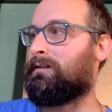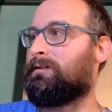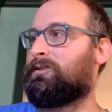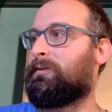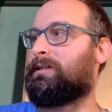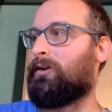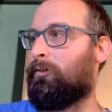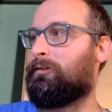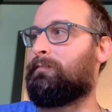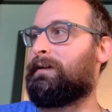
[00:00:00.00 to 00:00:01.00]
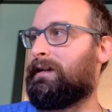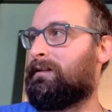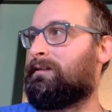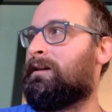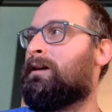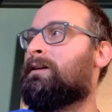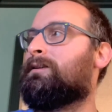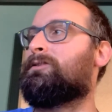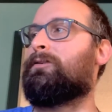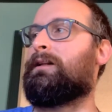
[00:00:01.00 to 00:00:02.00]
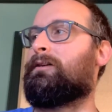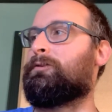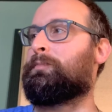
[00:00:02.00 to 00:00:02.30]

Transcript: so he told them hidden so that those